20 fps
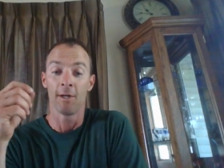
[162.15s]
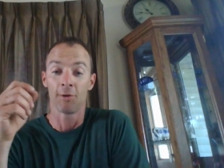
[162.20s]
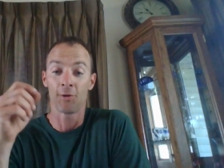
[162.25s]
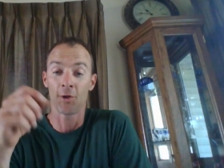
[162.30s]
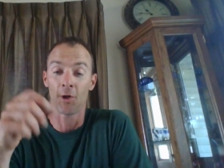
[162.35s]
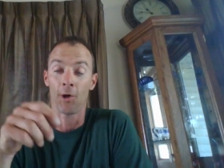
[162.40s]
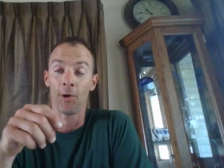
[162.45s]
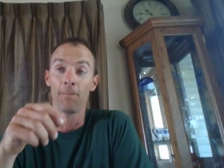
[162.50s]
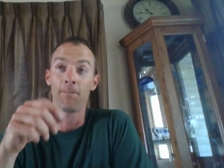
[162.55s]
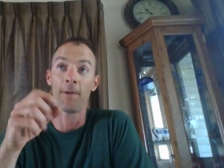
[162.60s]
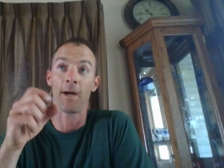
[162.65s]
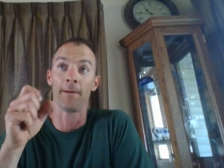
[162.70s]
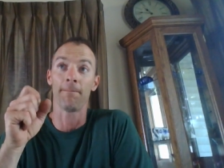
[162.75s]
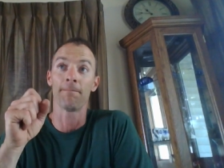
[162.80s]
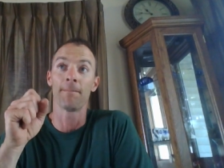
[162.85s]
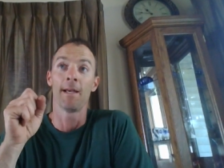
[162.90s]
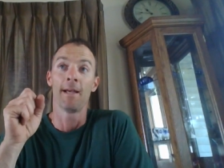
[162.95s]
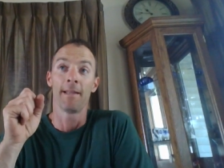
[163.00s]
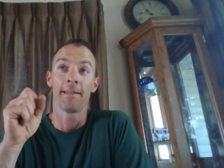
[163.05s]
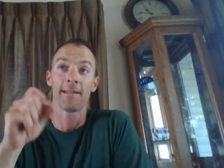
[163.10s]
Job,
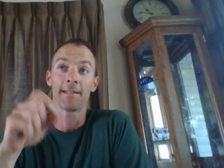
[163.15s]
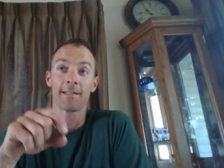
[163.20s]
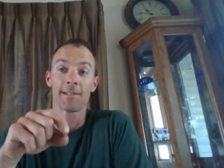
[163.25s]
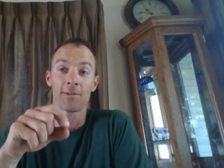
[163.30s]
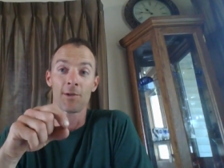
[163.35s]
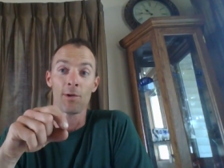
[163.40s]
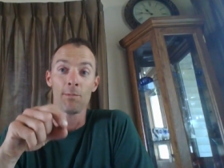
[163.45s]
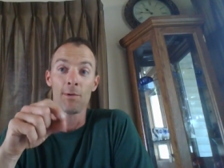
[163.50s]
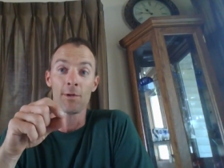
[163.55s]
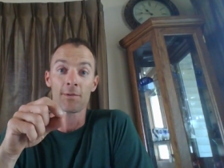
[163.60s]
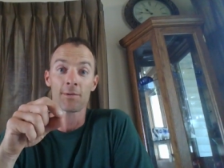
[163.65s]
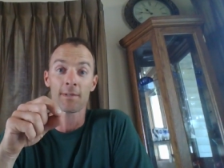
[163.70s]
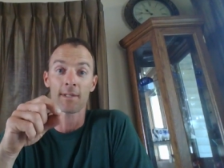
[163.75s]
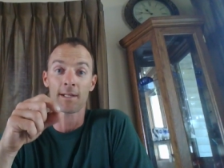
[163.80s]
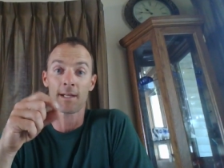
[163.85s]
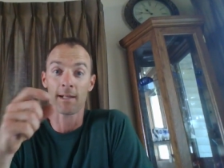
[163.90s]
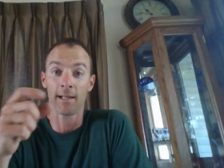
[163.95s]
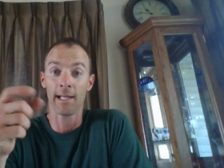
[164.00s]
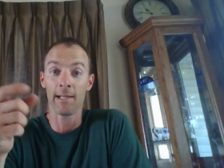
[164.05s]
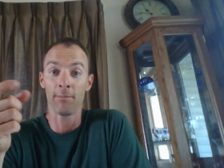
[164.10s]
um, this is almost
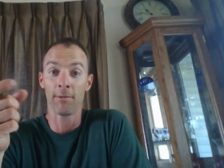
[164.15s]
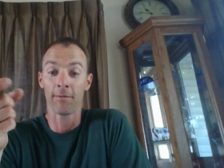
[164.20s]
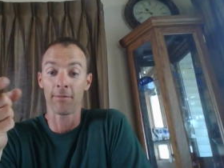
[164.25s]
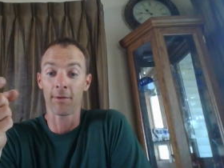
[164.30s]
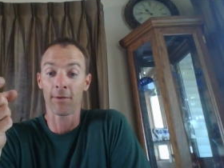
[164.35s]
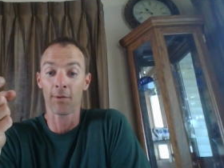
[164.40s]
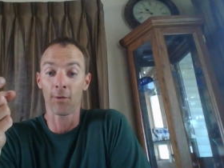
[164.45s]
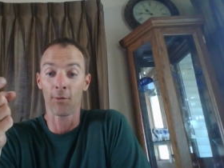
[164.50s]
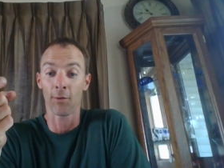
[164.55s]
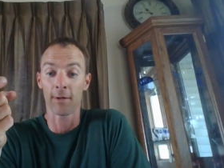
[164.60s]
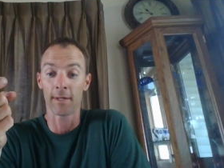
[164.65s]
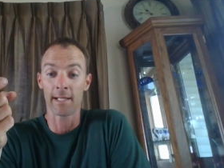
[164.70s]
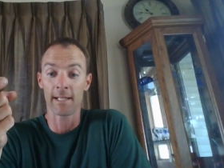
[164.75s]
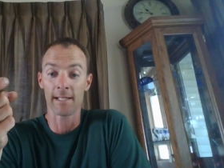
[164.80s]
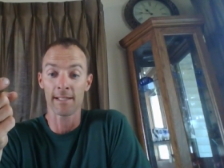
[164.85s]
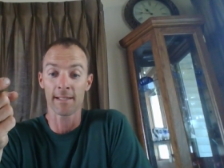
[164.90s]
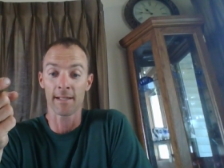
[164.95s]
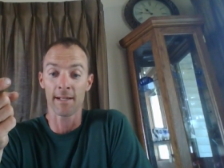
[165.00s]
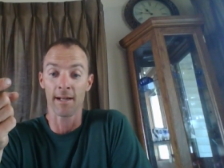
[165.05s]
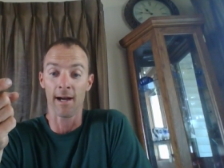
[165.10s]
a claim of authority,
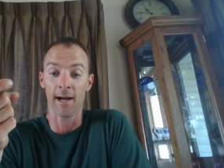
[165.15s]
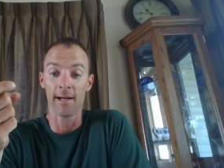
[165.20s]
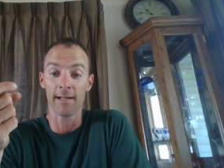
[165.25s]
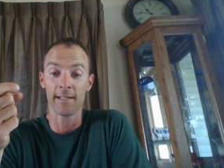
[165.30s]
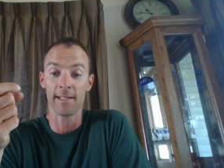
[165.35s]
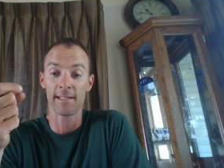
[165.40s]
is it not?